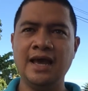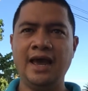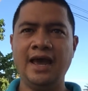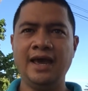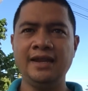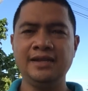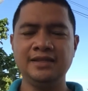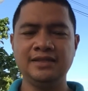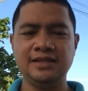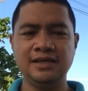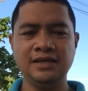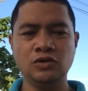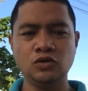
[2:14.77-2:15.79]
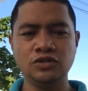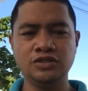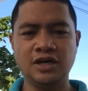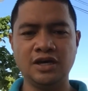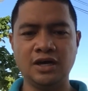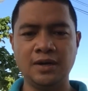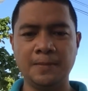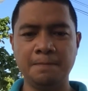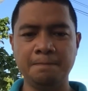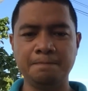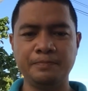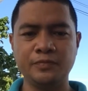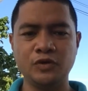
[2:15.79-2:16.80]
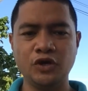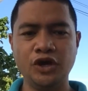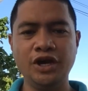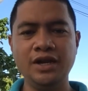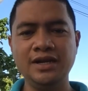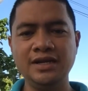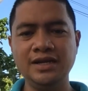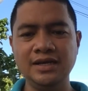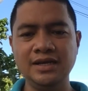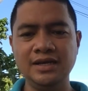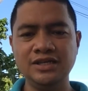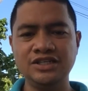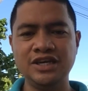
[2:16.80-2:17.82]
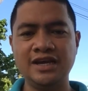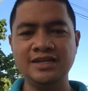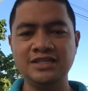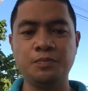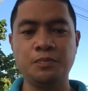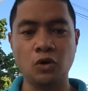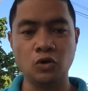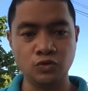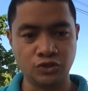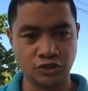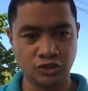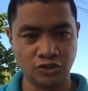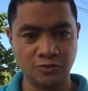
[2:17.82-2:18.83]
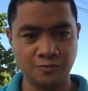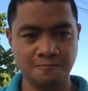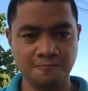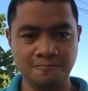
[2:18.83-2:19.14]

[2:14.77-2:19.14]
and it includes early Chinese prose.